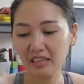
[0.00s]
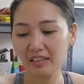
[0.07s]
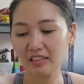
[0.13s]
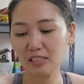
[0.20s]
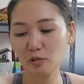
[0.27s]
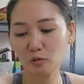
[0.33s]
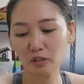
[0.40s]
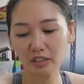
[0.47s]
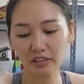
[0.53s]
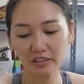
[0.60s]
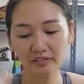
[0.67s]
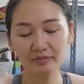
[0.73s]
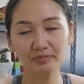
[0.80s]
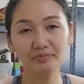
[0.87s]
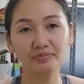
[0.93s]
And this
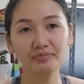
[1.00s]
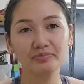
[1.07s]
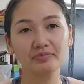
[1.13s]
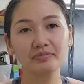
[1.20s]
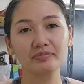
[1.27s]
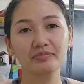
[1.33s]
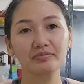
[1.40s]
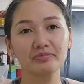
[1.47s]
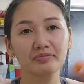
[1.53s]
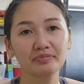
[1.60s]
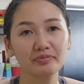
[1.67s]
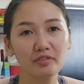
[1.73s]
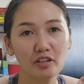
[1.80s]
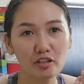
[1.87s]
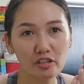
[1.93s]
one,
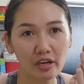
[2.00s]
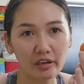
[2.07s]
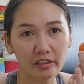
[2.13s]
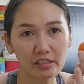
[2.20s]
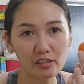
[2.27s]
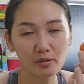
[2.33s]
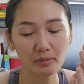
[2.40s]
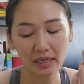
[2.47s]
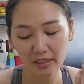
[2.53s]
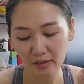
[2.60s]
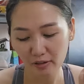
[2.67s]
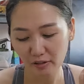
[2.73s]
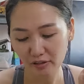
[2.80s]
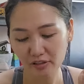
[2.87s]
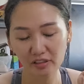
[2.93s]
cherry
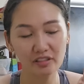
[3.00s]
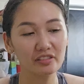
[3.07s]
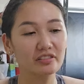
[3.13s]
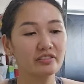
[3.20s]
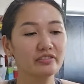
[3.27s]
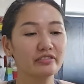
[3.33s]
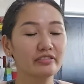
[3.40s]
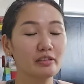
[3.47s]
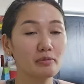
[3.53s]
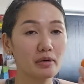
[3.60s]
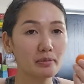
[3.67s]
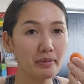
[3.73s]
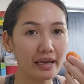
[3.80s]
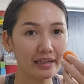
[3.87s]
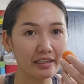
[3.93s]
tomatoes from
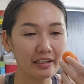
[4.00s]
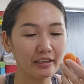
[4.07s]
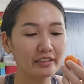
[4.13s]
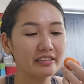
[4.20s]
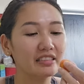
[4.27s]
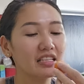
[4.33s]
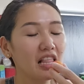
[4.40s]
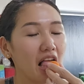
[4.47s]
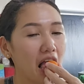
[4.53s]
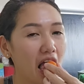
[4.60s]
our backyard.